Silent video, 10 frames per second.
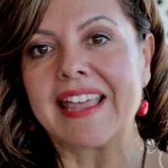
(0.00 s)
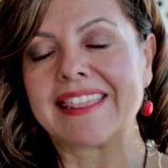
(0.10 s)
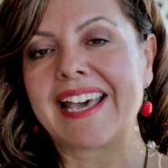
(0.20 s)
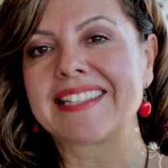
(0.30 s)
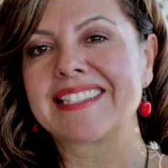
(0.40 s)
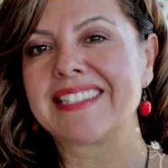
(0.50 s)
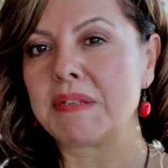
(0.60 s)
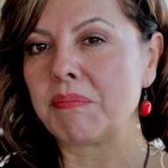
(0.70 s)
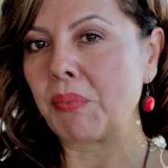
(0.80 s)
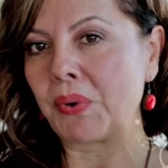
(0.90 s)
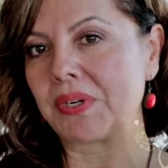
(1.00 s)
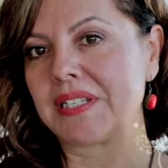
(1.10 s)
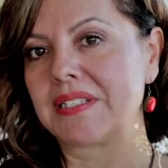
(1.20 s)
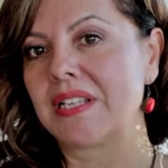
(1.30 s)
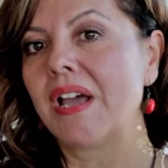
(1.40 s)
That's the
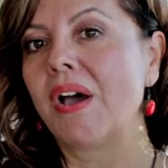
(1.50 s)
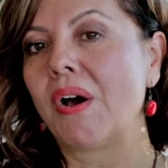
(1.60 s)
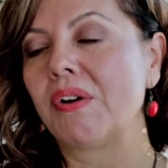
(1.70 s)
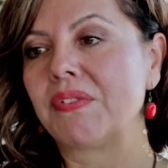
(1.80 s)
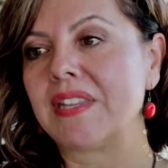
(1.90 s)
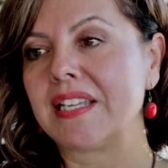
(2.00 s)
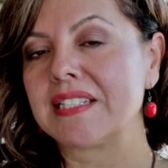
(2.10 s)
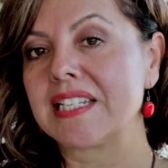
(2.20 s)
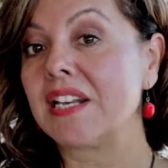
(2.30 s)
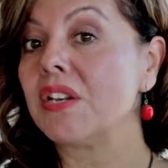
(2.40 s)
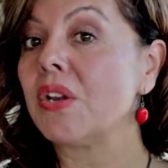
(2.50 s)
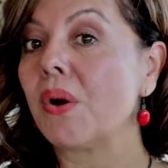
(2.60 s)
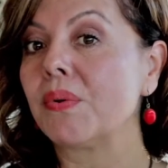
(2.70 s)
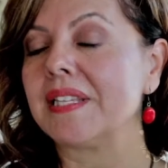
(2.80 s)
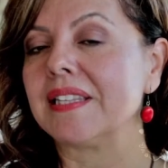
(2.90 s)
importance of this and
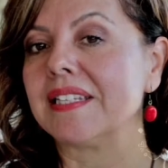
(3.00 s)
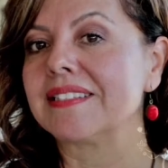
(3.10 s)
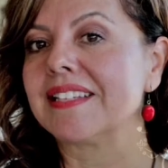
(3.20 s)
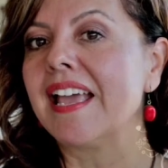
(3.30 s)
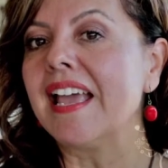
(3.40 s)
knowing this.